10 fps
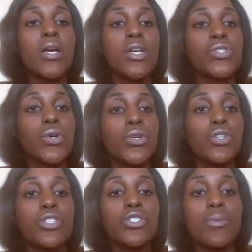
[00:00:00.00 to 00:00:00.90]
So you
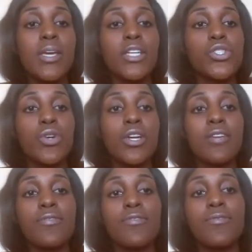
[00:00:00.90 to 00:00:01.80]
need to make sure
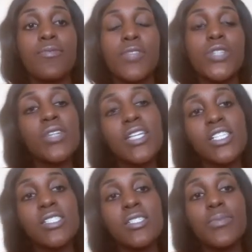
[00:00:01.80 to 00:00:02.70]
if this
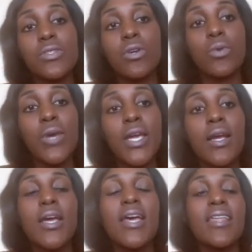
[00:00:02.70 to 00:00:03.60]
relationship is going to
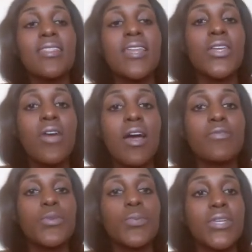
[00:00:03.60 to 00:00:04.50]
work, then you
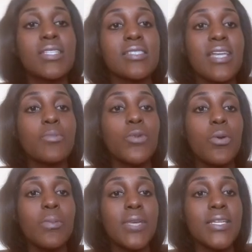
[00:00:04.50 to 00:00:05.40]
have to put in some
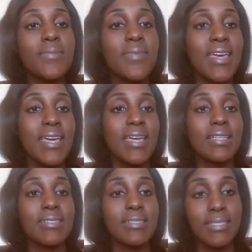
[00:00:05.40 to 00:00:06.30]

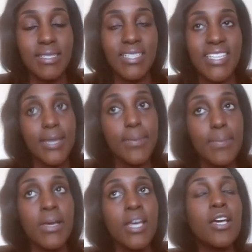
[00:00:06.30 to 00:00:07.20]
commitment. Yep,
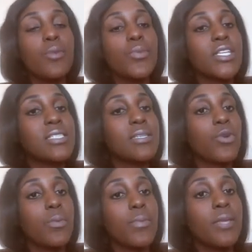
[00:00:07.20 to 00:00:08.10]
put in some
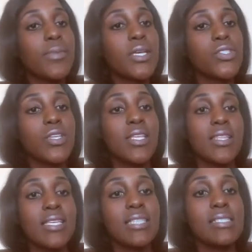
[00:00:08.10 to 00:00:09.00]
commitment so
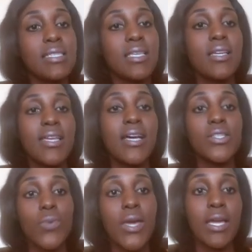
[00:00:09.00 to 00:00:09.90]
that this thing
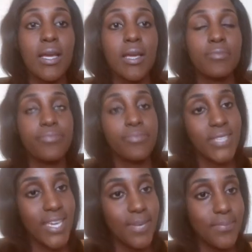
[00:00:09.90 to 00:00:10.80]
does work.
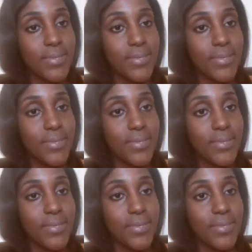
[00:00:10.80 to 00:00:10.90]
Yep.